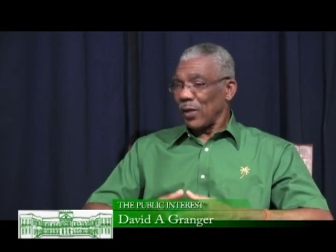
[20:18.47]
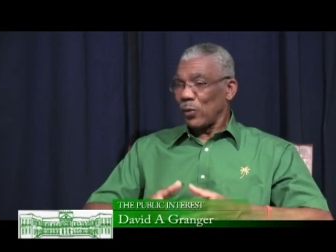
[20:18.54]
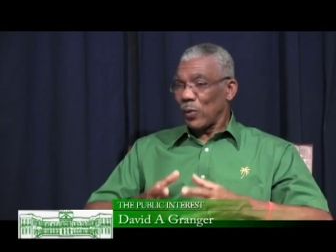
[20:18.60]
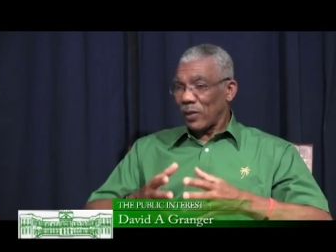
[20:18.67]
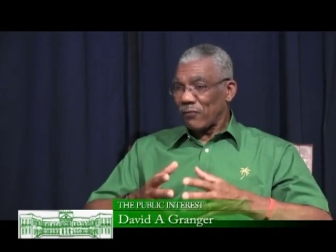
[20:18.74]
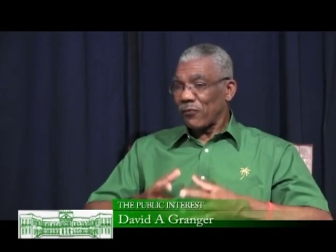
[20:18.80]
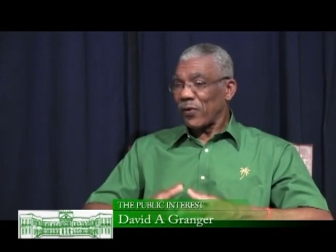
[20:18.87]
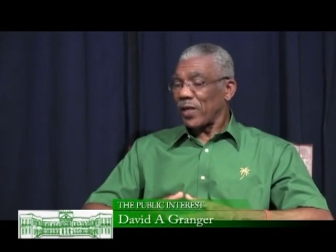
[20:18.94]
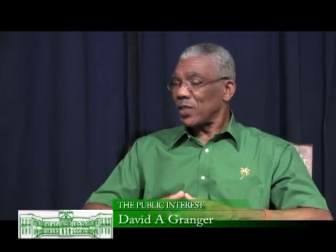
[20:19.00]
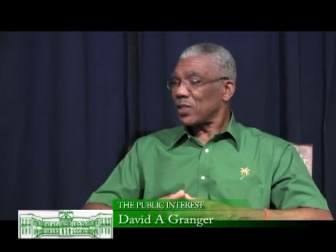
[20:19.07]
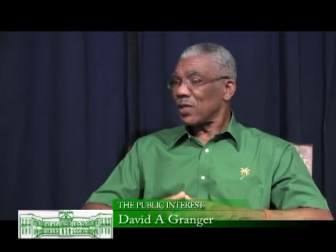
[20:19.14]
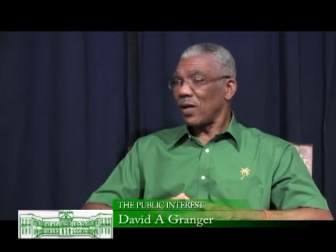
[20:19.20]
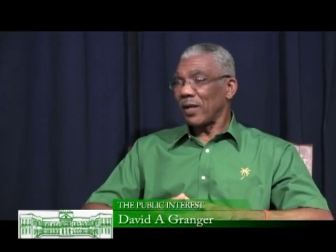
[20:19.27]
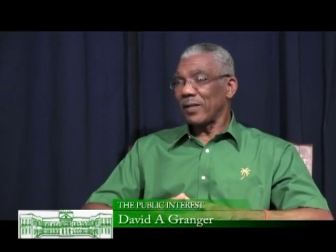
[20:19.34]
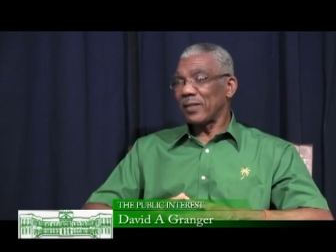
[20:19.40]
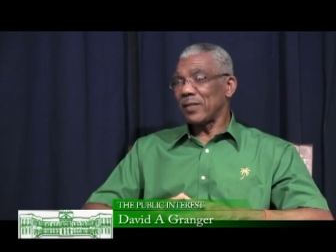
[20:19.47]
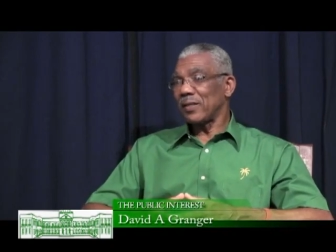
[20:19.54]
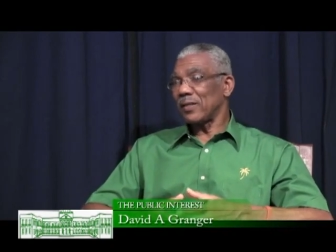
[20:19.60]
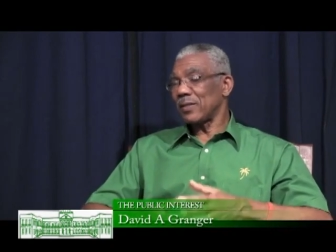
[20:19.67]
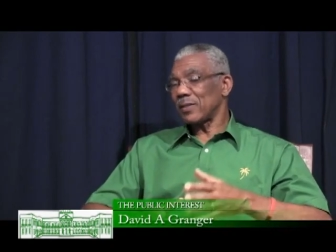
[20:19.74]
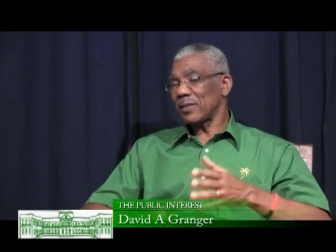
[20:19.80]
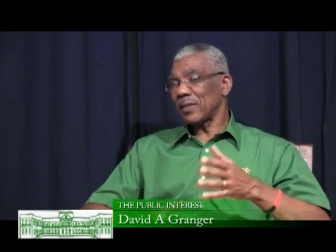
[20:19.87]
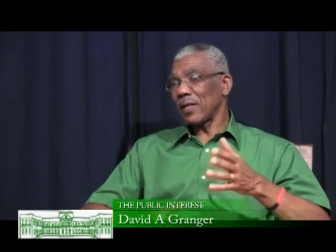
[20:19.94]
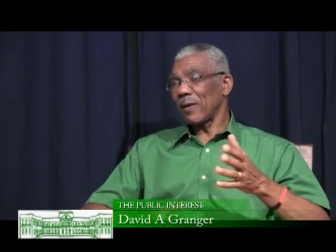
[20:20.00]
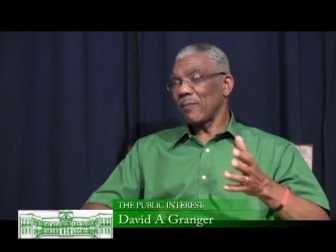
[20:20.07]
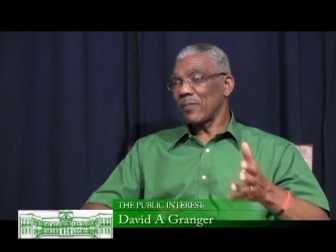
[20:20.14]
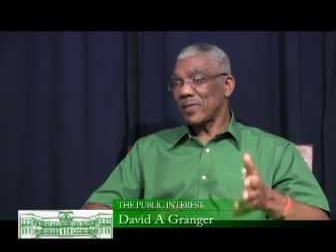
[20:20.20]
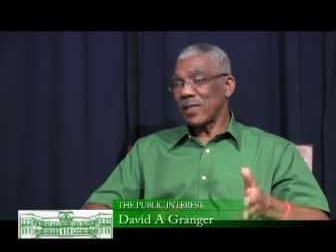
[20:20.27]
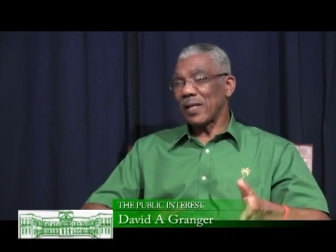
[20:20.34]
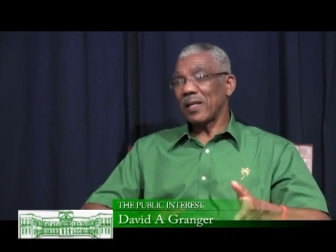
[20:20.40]
You had French colonies,
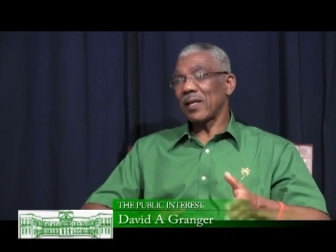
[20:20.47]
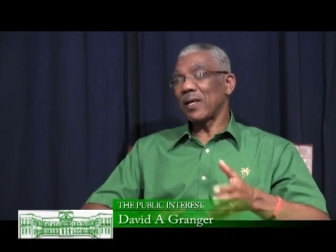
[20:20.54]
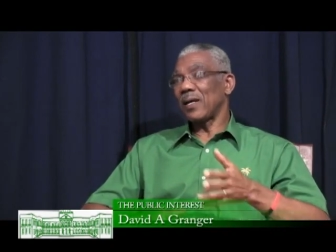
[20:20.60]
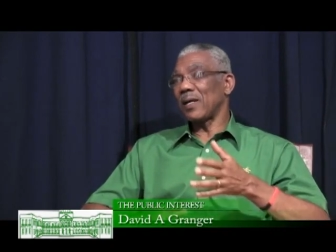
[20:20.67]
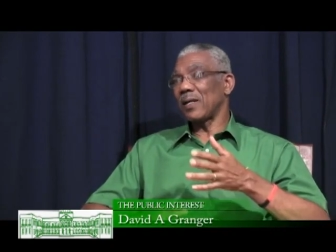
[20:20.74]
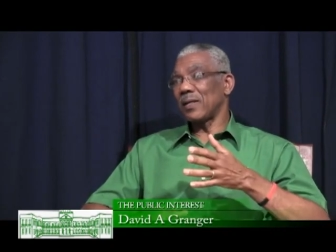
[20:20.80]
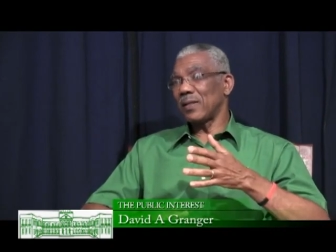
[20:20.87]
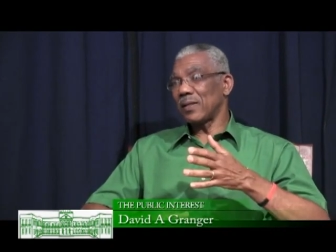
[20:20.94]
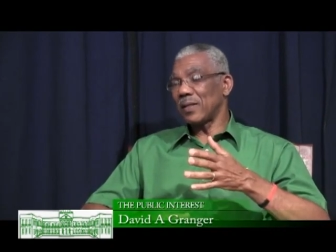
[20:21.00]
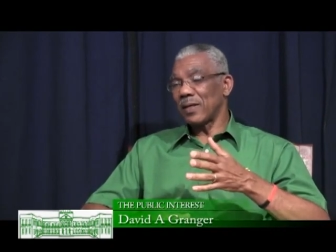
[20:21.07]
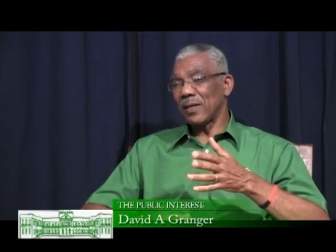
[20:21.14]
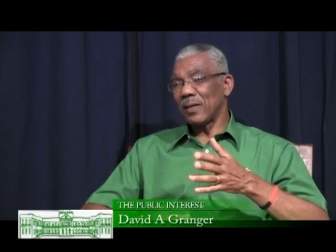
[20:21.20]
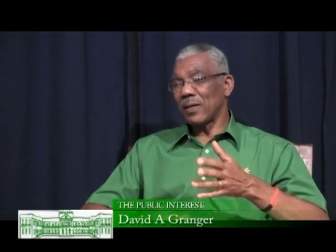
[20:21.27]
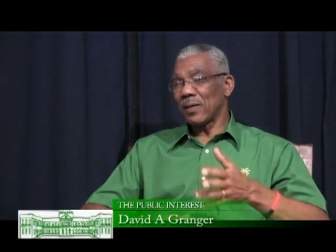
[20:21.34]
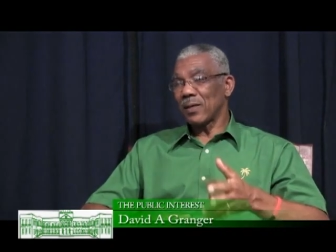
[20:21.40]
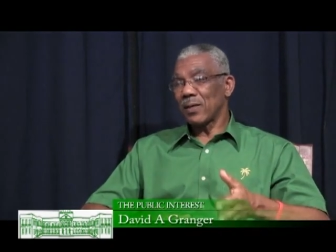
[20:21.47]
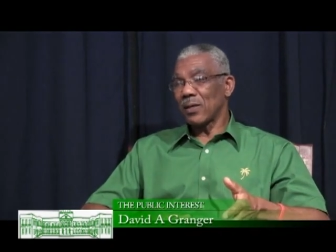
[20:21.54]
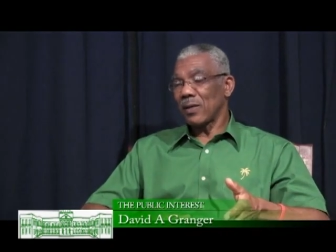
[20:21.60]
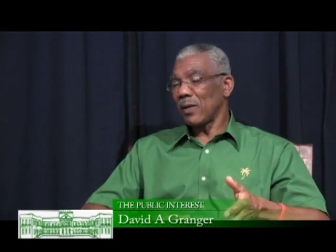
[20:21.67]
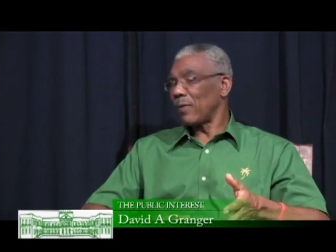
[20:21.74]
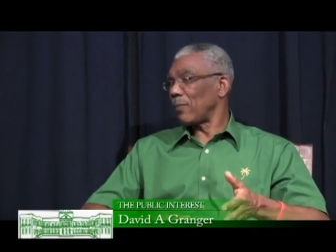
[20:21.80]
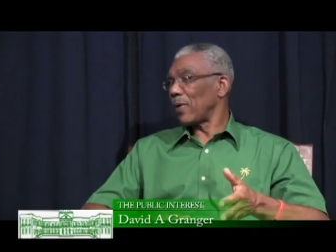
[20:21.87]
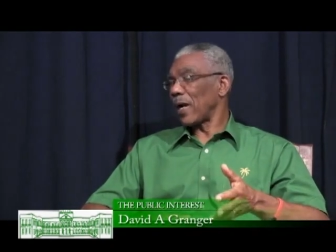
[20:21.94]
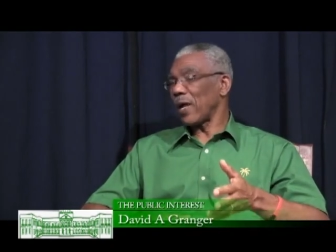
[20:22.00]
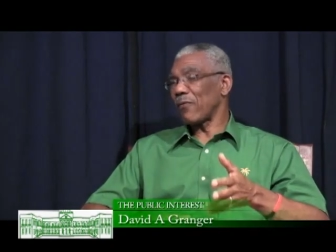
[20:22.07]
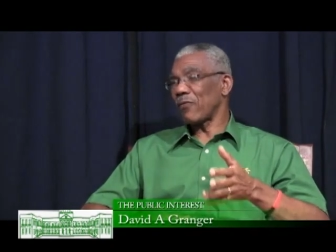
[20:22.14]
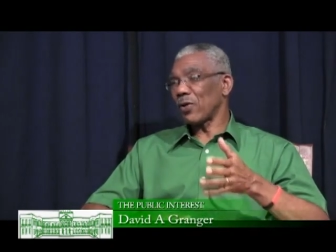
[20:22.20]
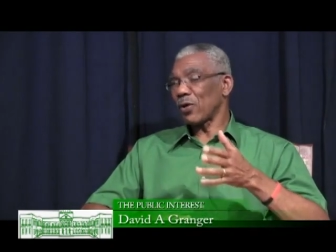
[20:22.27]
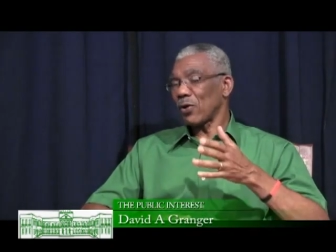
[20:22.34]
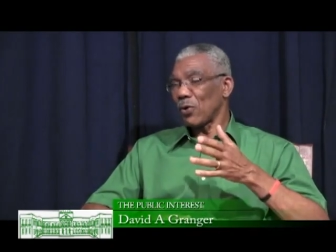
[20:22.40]
um, Senegal, uh, um,
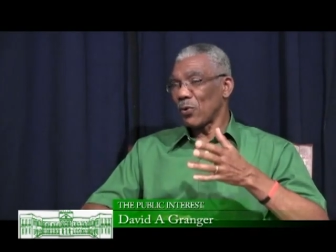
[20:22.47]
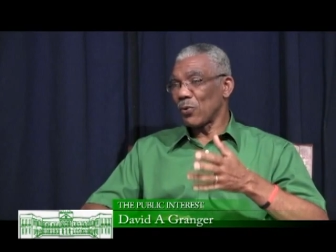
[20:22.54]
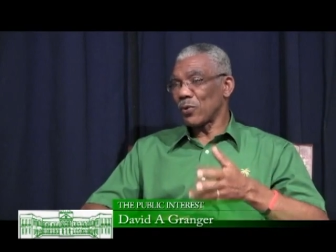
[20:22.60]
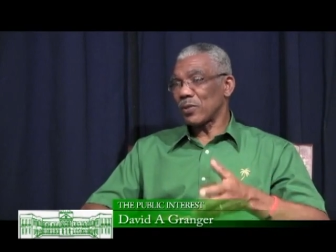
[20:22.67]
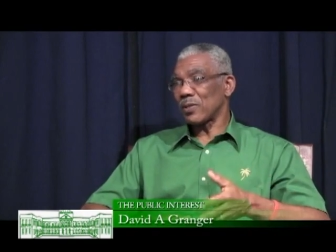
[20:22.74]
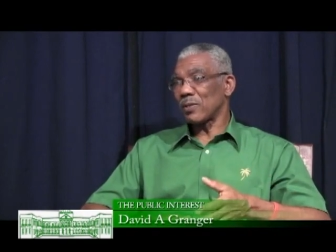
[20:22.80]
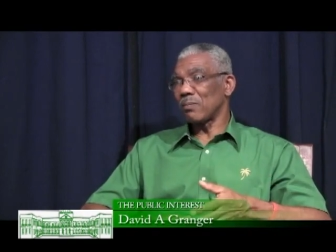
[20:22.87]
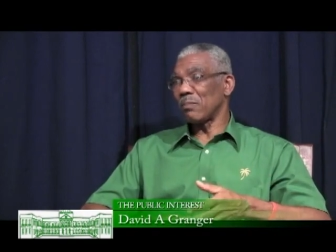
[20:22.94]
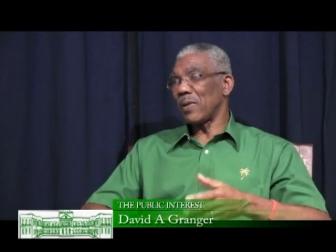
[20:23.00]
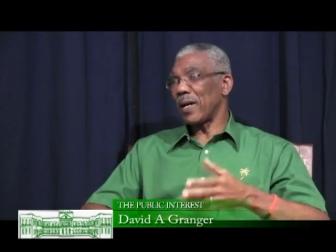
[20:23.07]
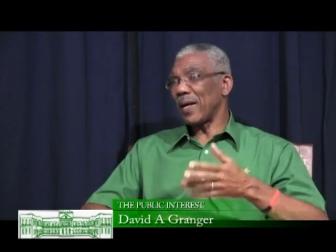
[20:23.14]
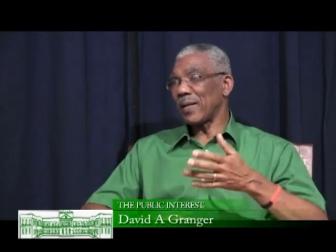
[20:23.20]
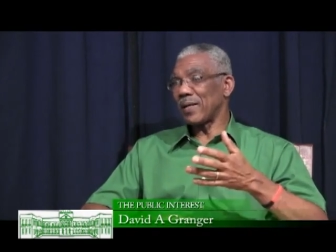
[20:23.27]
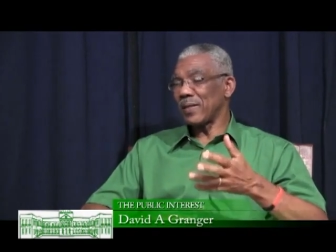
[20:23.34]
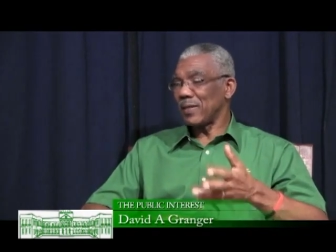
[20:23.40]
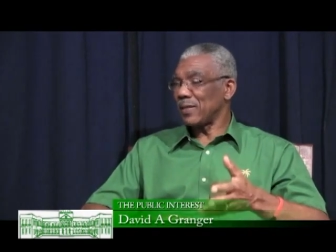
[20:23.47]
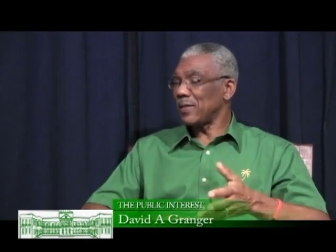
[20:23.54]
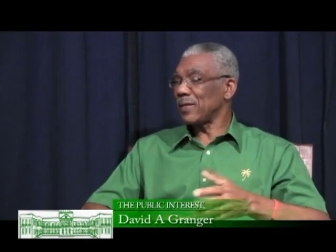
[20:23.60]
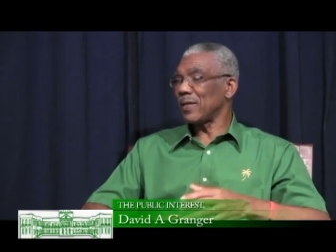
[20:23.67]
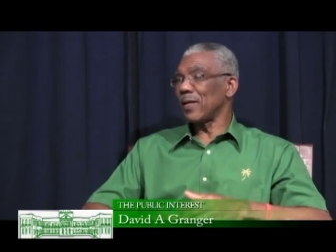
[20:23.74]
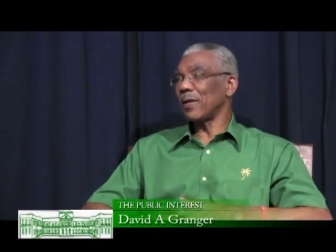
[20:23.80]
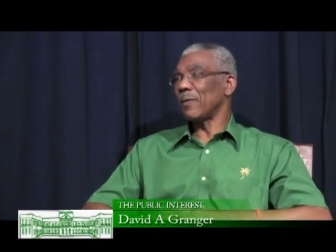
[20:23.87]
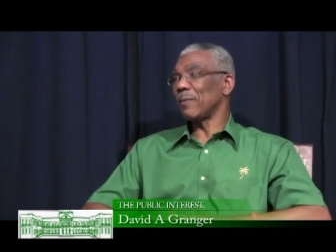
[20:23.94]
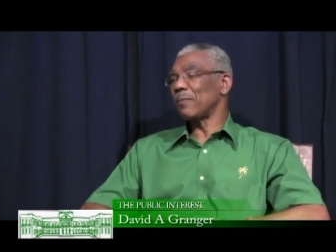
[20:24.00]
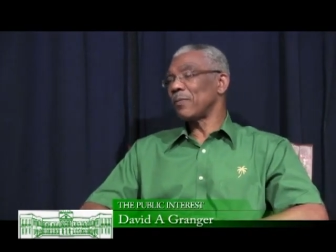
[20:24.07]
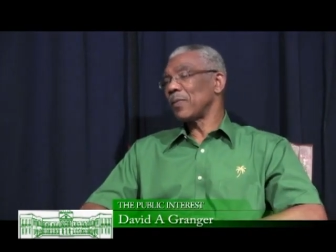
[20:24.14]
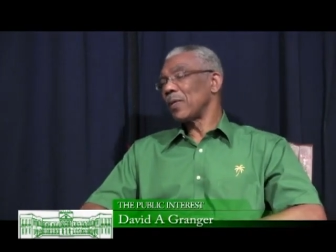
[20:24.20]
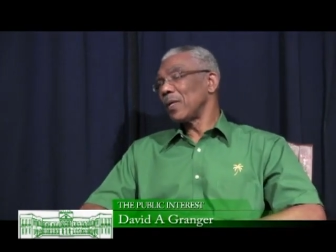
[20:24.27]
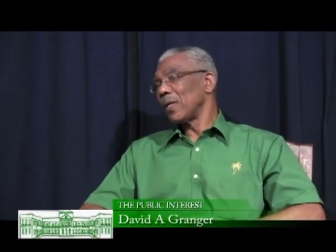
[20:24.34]
Ivory Coast, Mali, um,